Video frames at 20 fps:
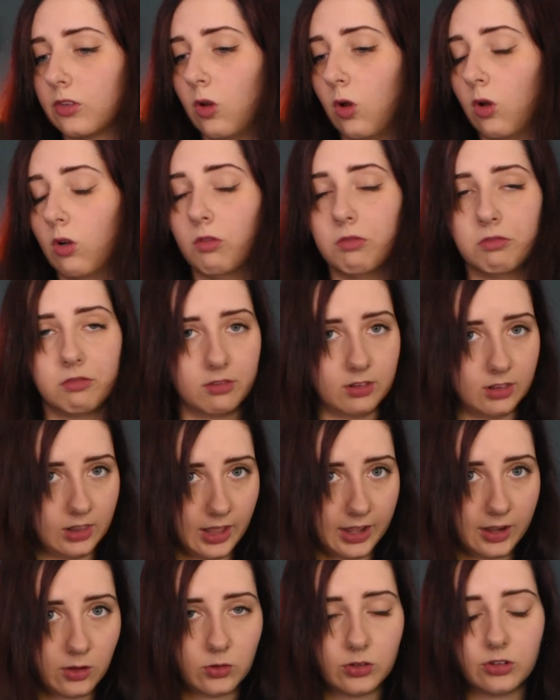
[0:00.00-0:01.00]
of
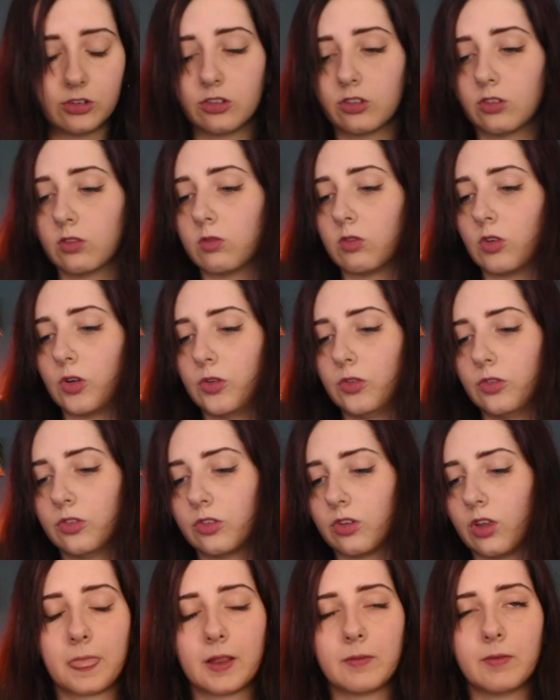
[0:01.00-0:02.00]
languages of runes,